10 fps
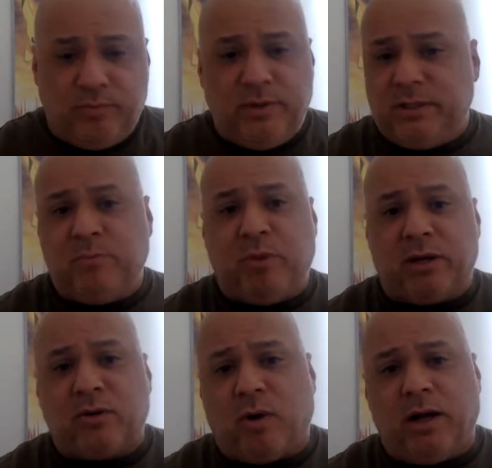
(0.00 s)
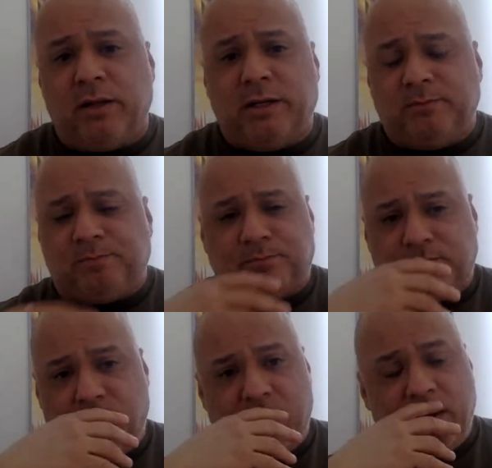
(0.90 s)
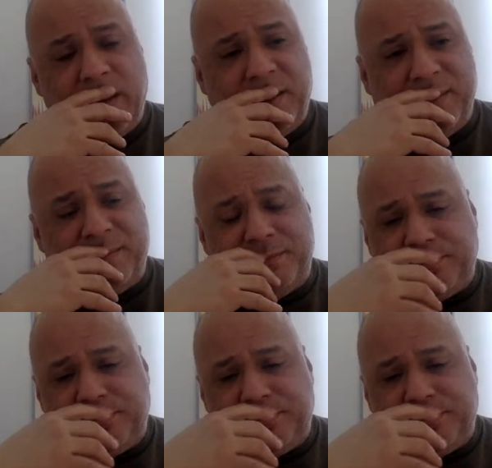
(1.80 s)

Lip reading: Is it better quality? Yeah.